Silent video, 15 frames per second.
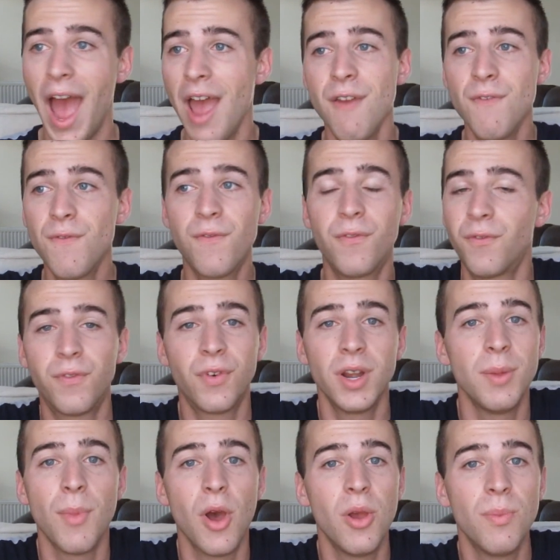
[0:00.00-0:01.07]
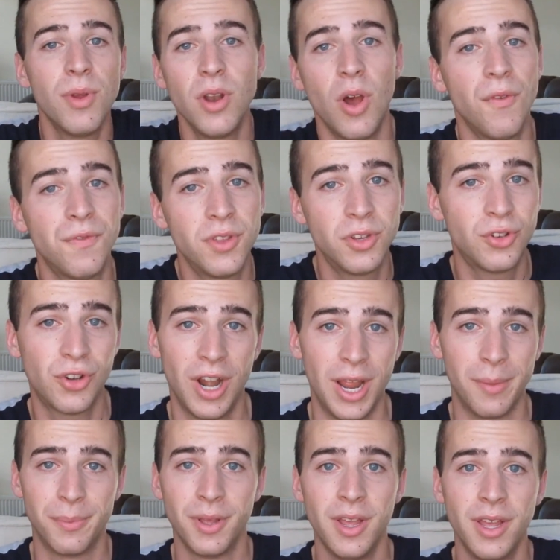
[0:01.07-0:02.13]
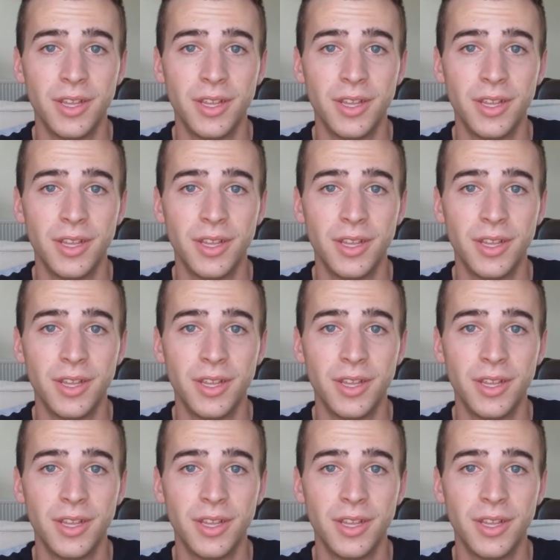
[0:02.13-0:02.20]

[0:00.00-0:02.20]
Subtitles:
every moment of the trip